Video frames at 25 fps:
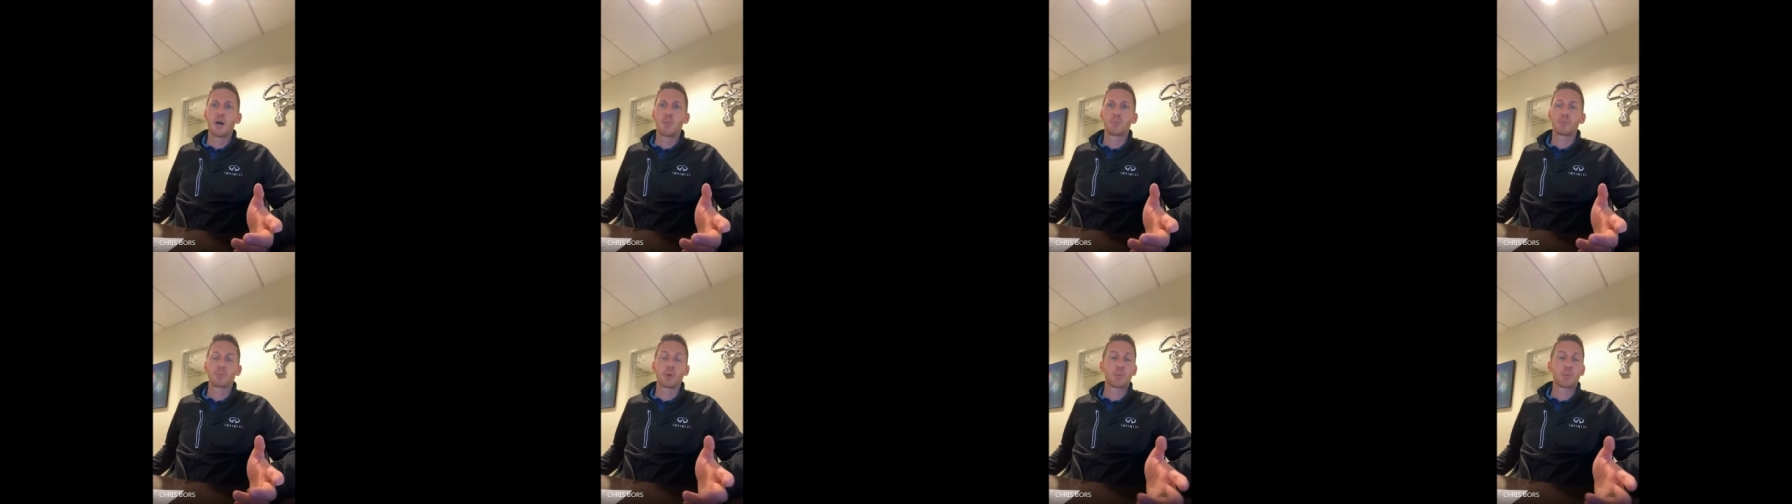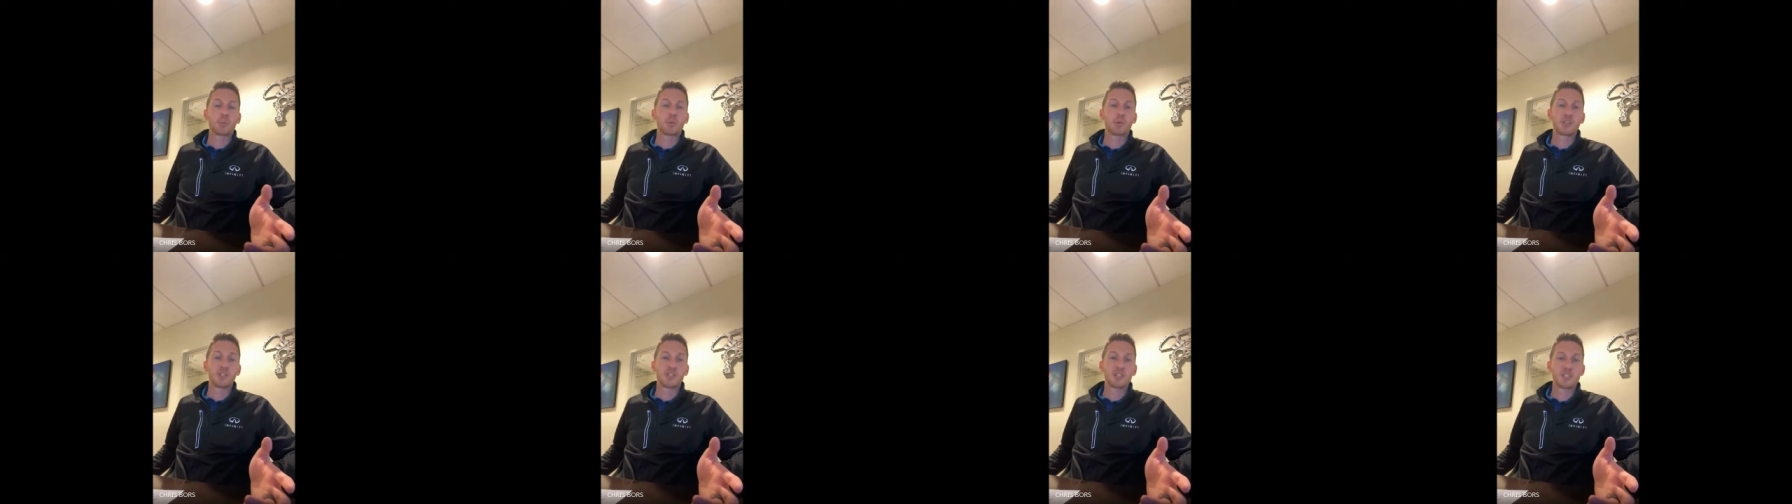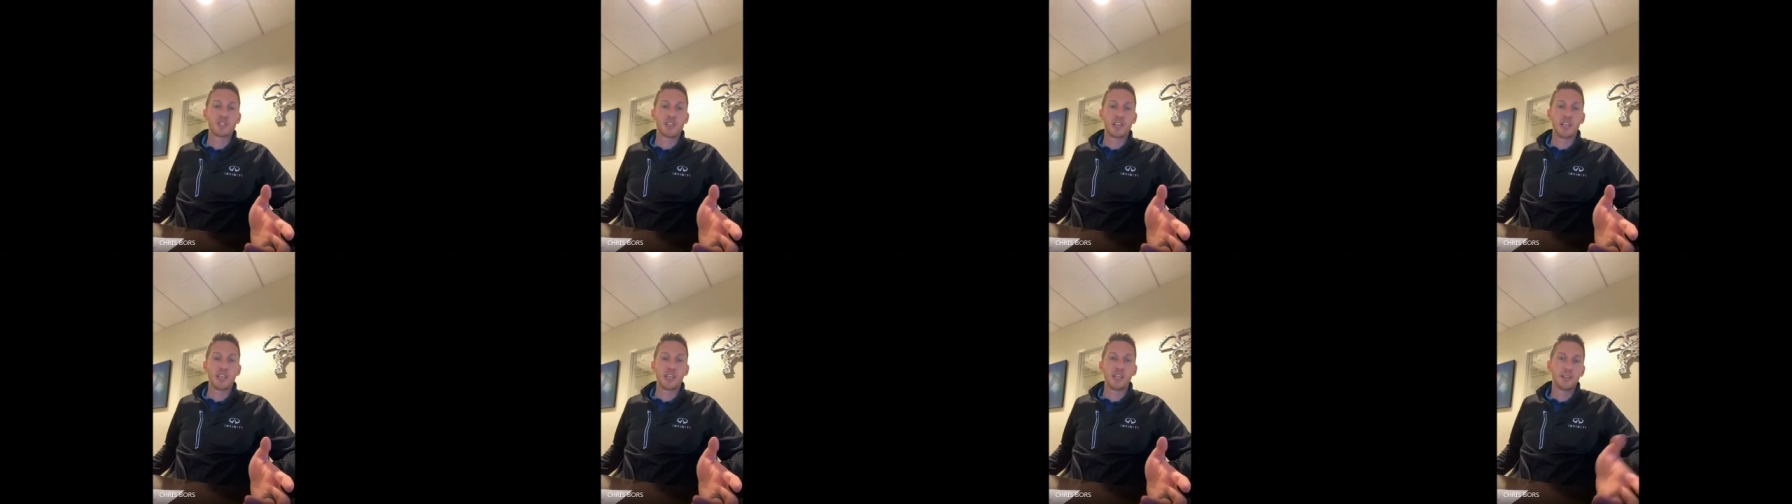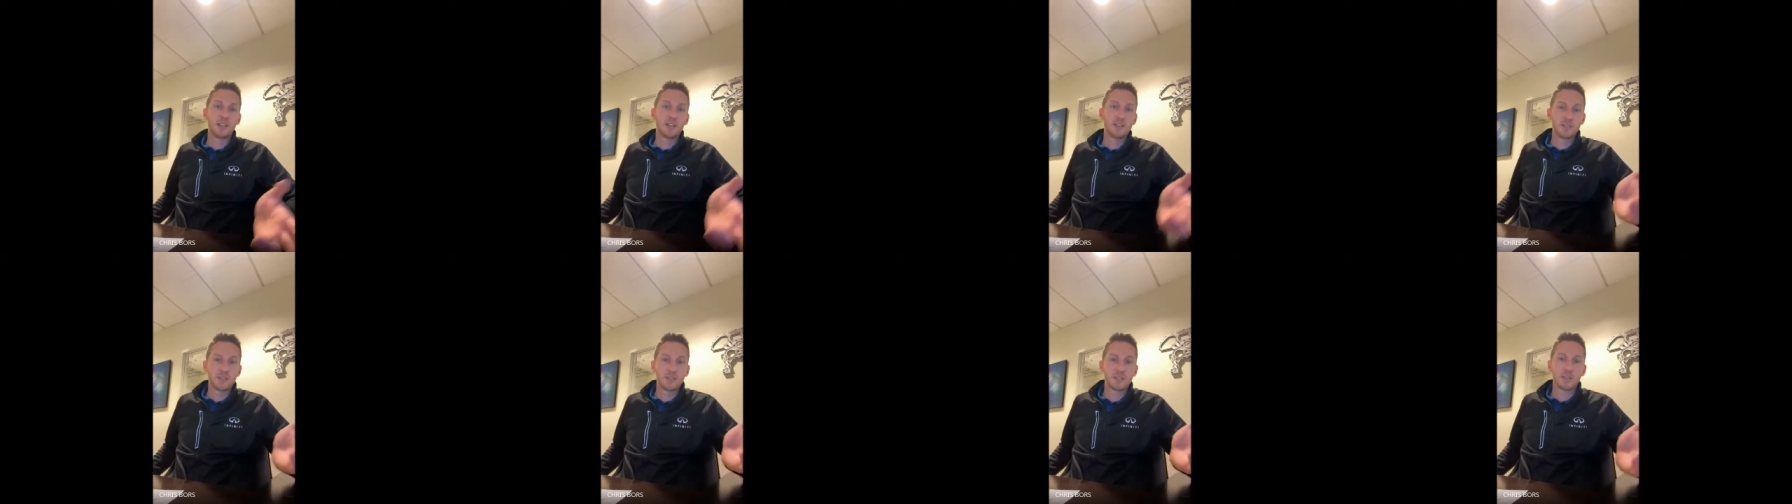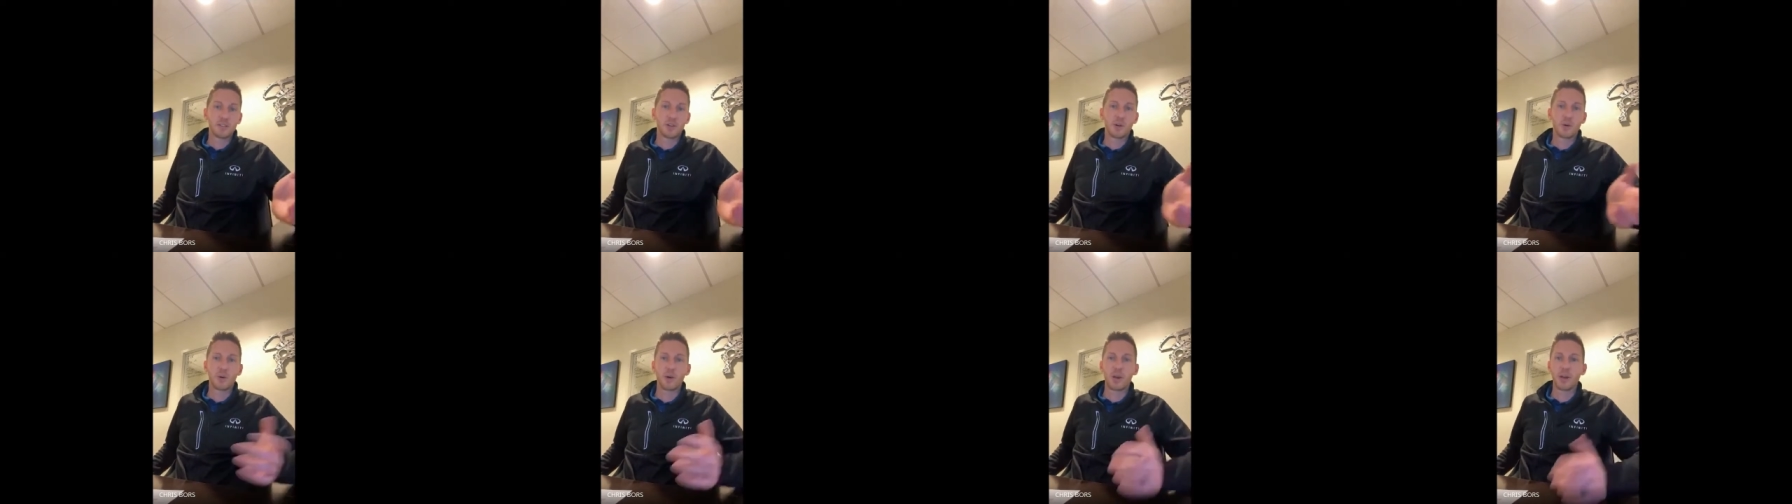Preparation is key.
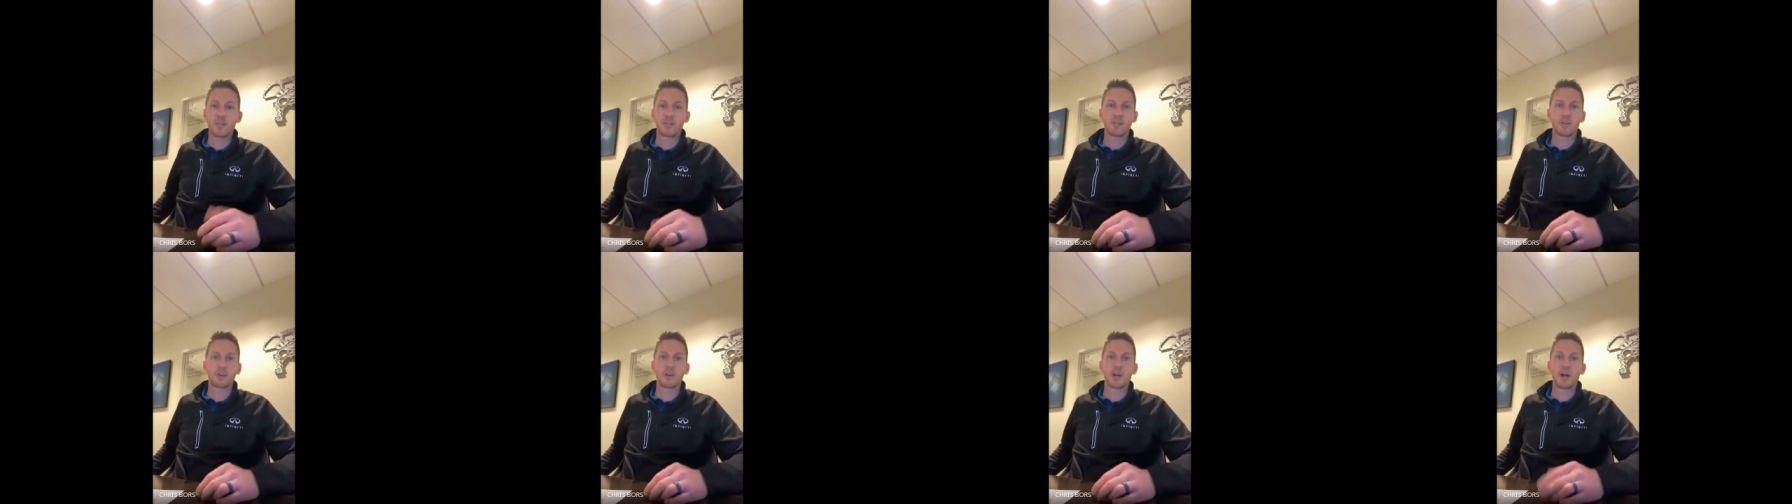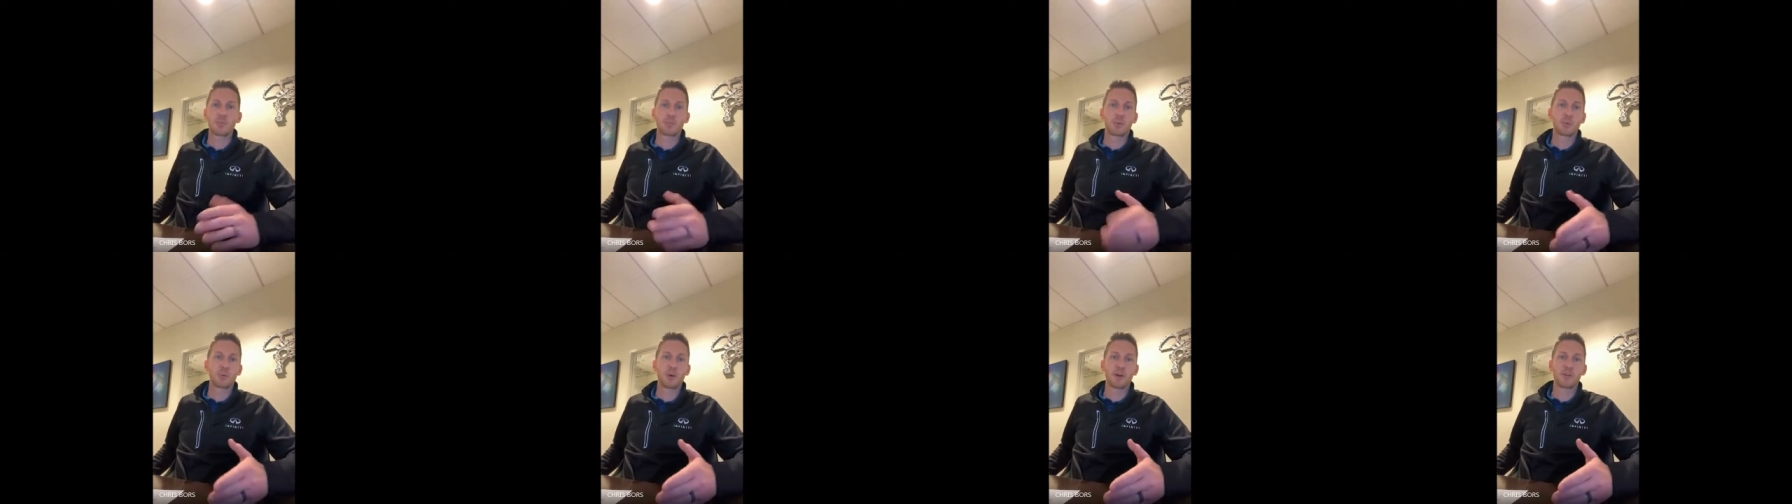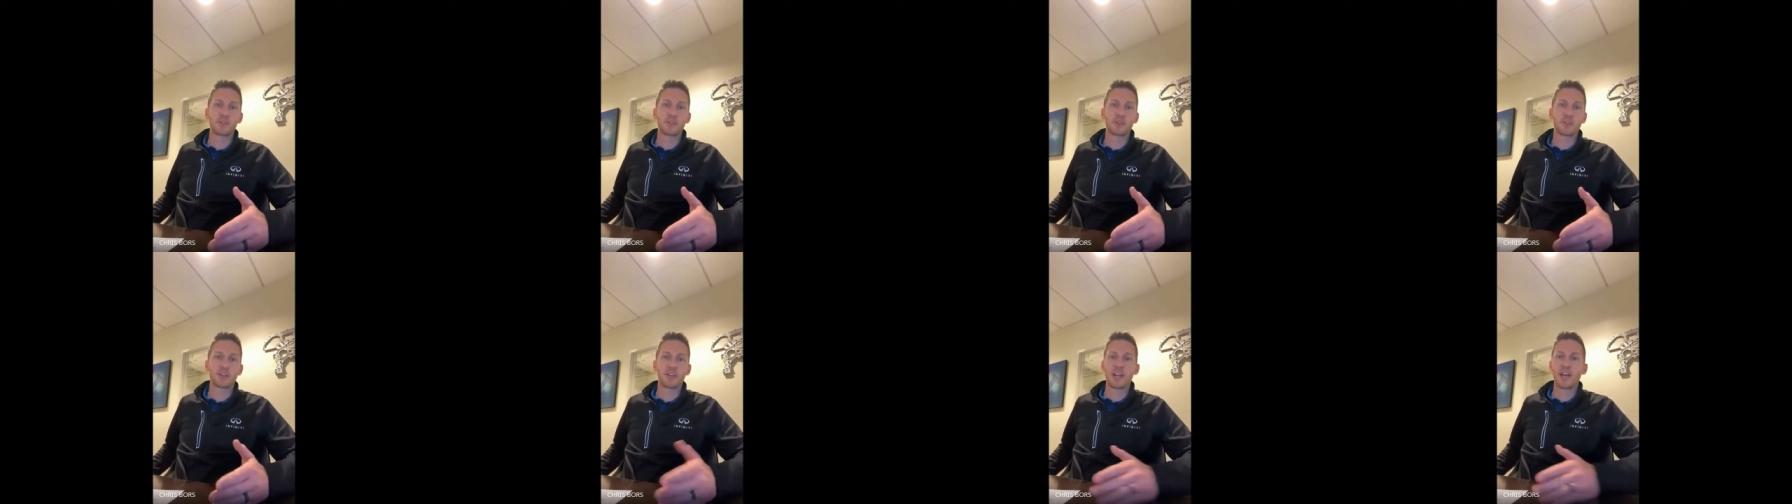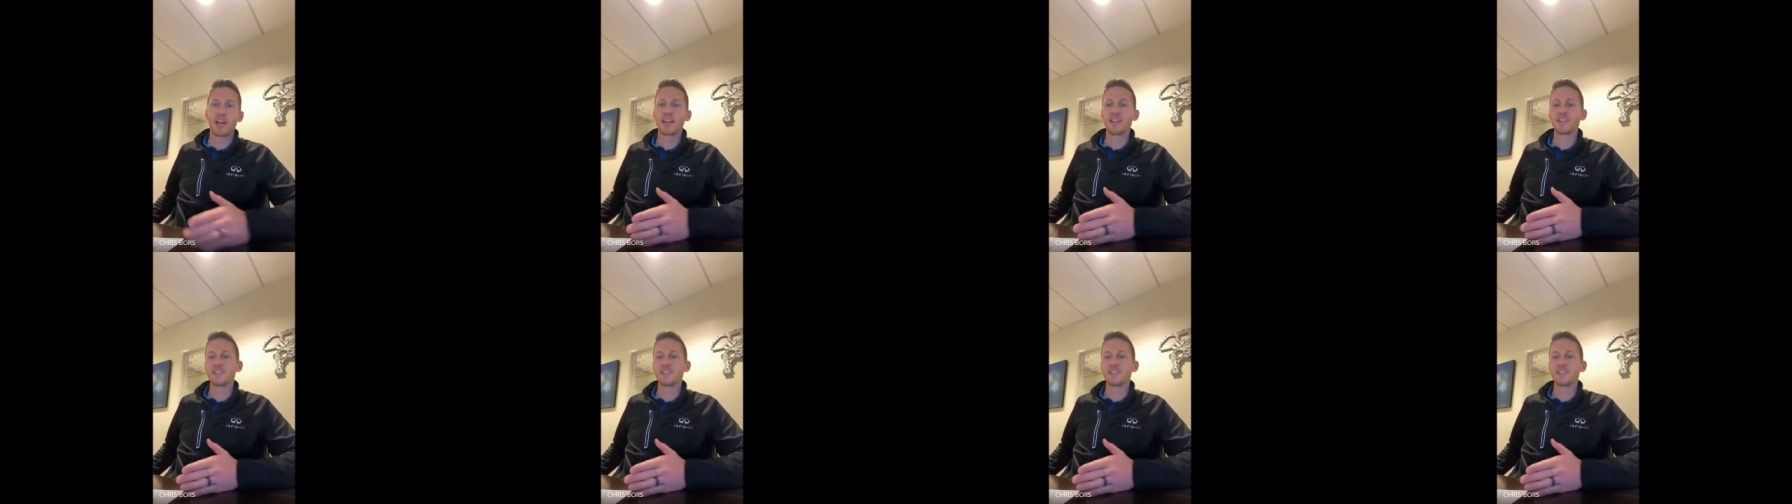So if you're not prepared for the day,